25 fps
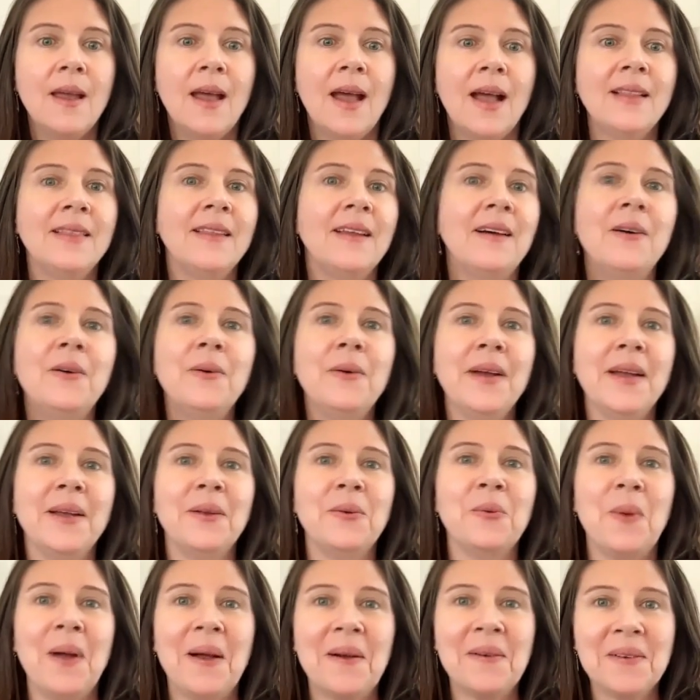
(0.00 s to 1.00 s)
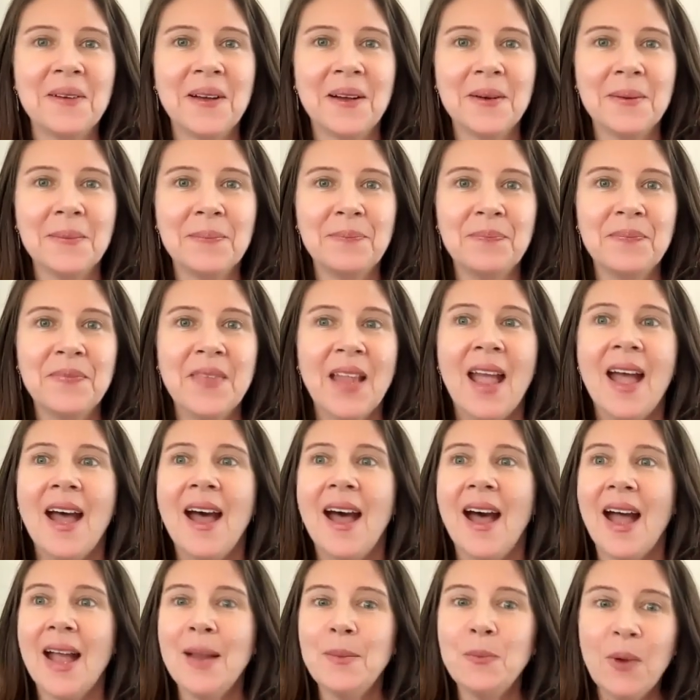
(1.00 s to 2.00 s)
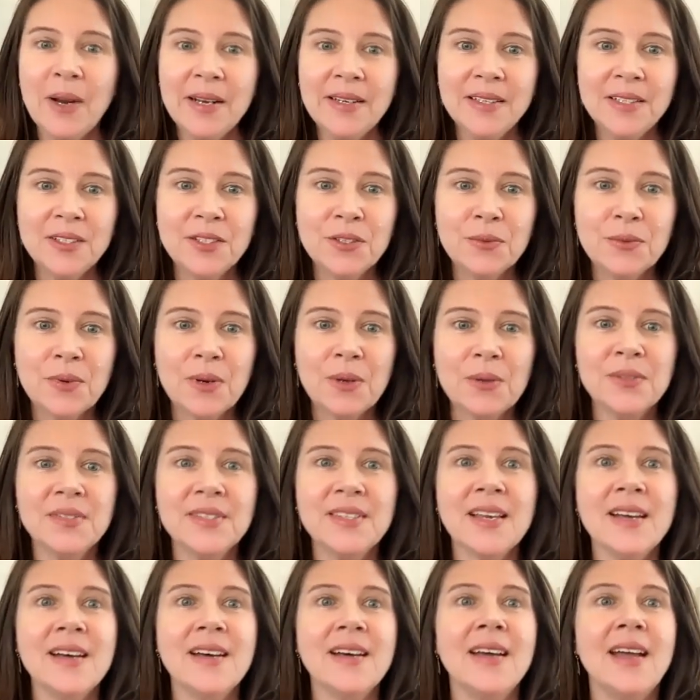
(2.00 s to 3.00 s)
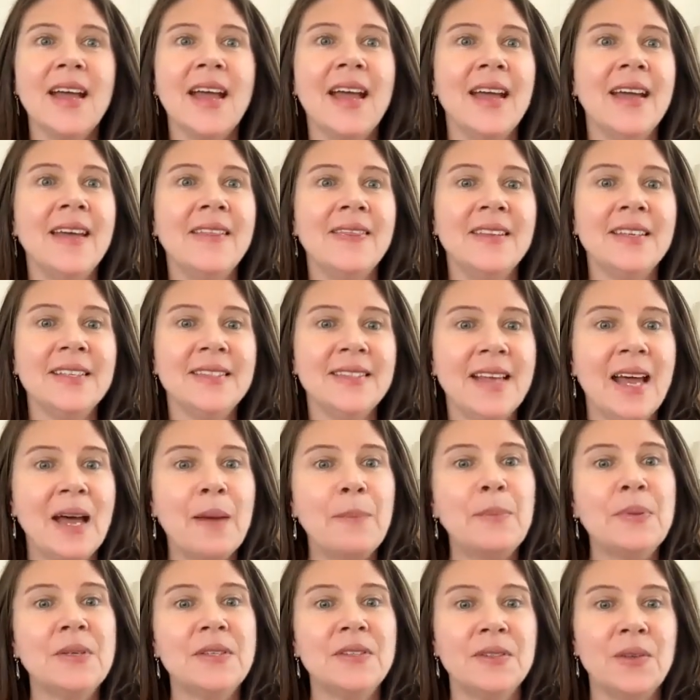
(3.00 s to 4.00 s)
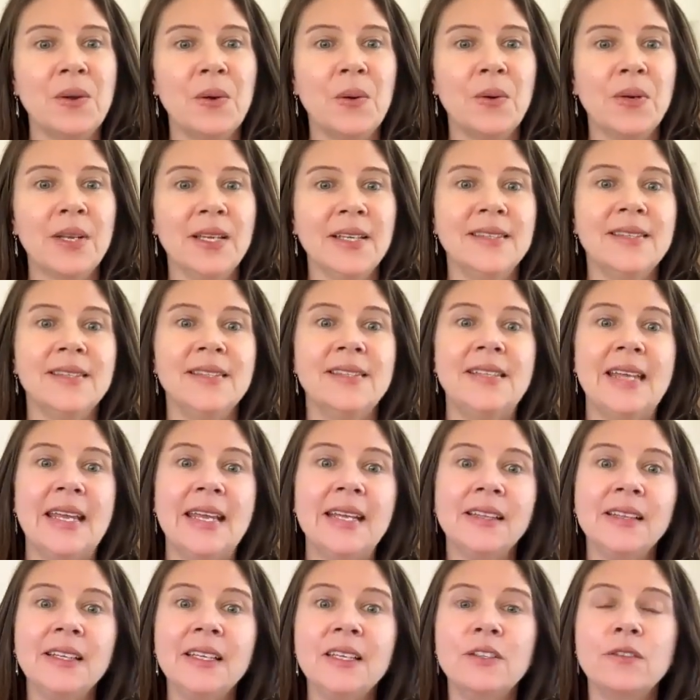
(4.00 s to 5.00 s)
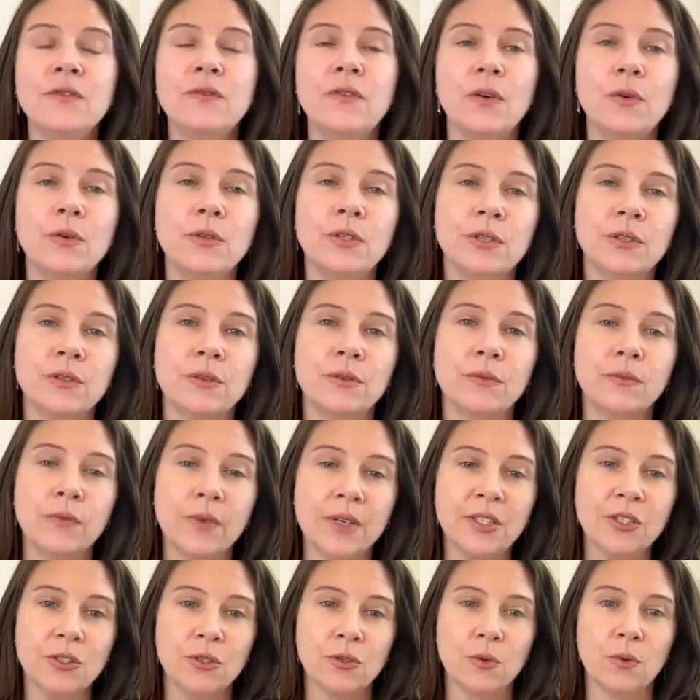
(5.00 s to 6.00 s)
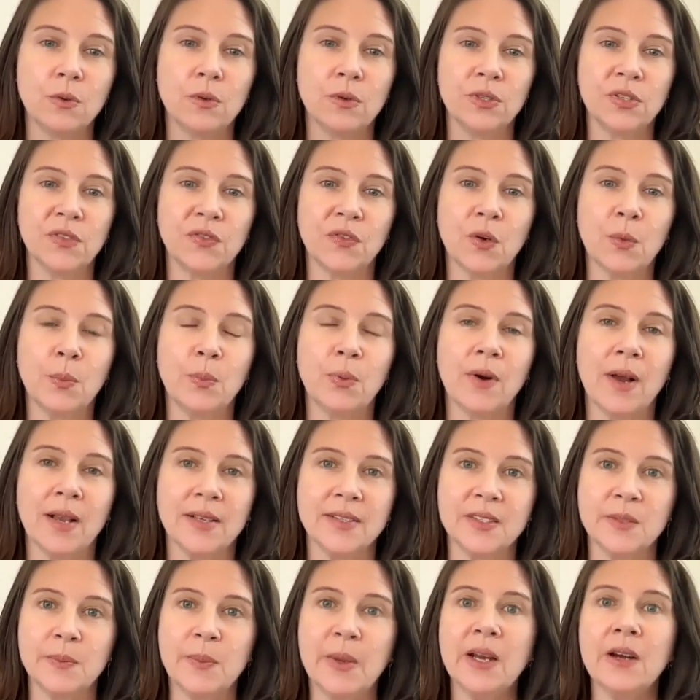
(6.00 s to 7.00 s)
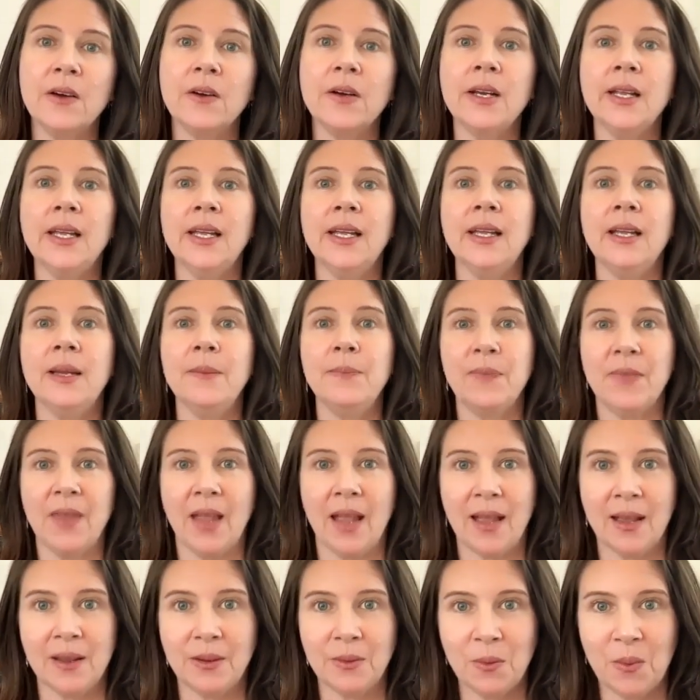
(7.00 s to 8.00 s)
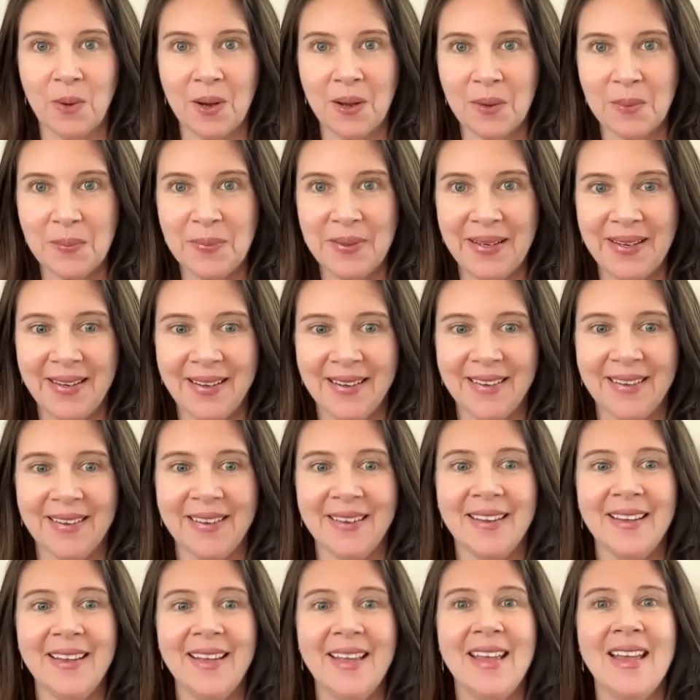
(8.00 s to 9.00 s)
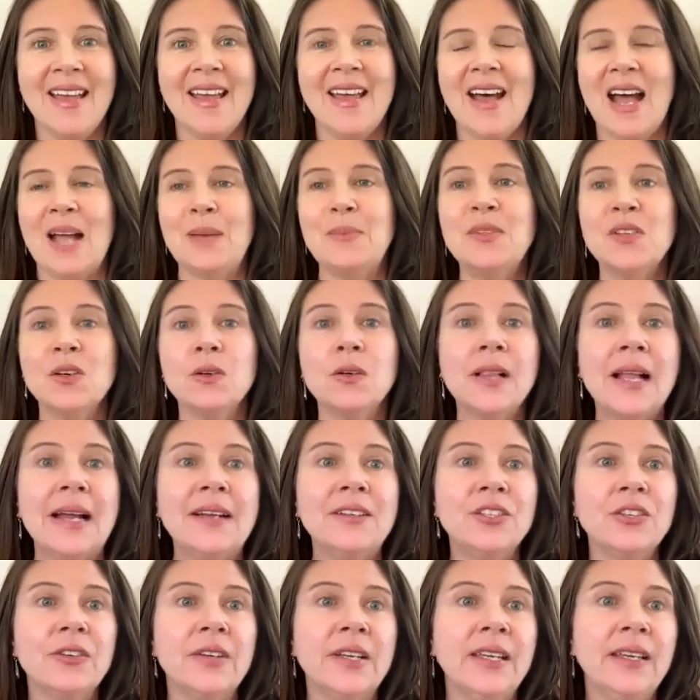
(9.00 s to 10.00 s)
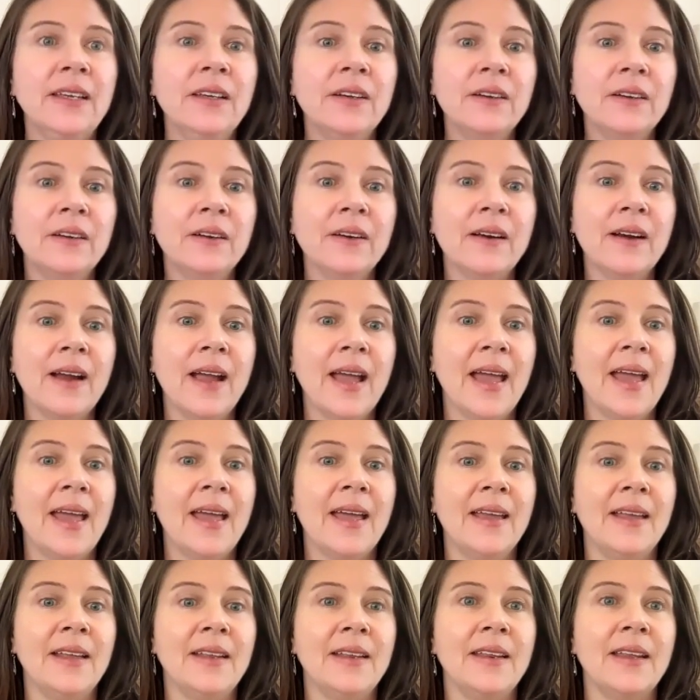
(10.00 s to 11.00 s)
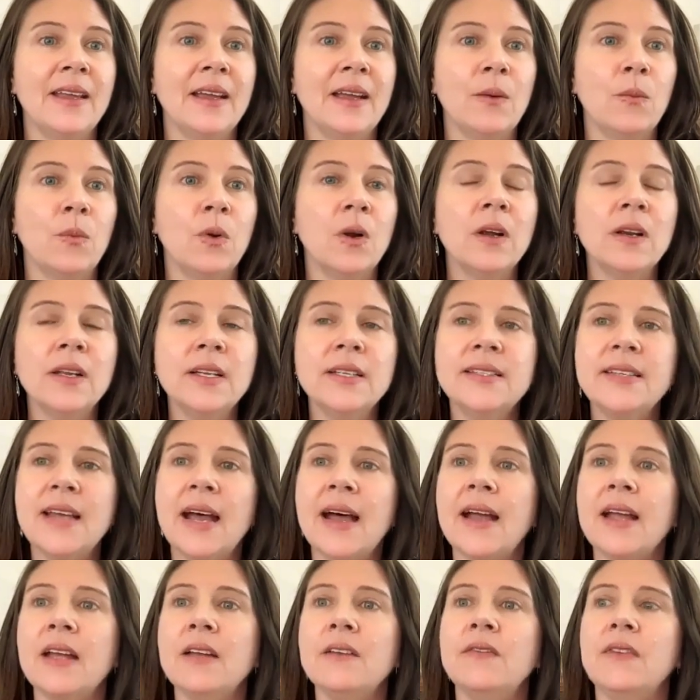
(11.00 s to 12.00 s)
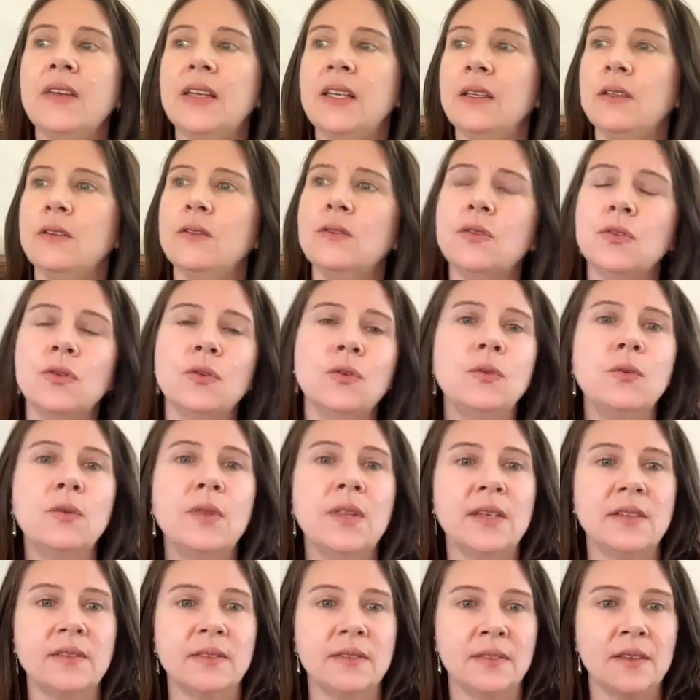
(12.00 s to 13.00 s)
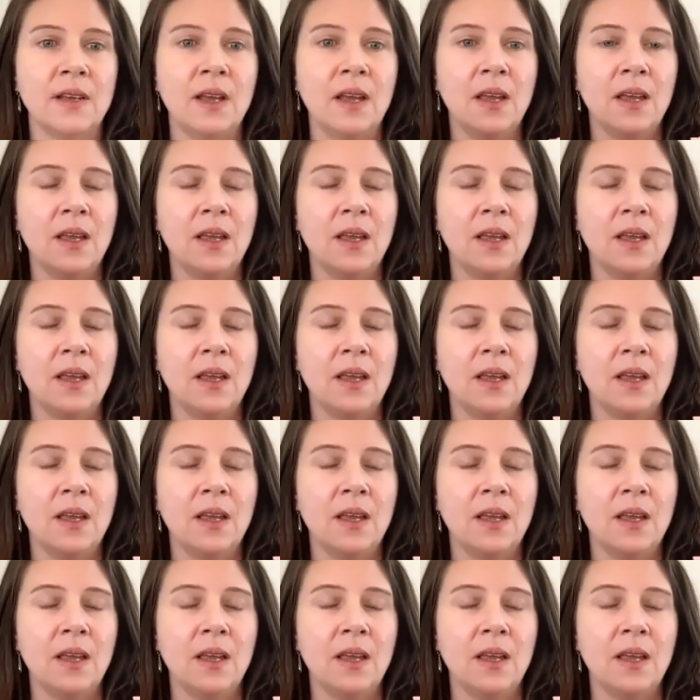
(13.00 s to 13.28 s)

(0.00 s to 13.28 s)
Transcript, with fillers: Hello and welcome. I'm Wendy De Rosa, and this episode is Daily Devotional Rituals for Prosperity and Well-Being. I'm so glad you're here, and we're going to dive into this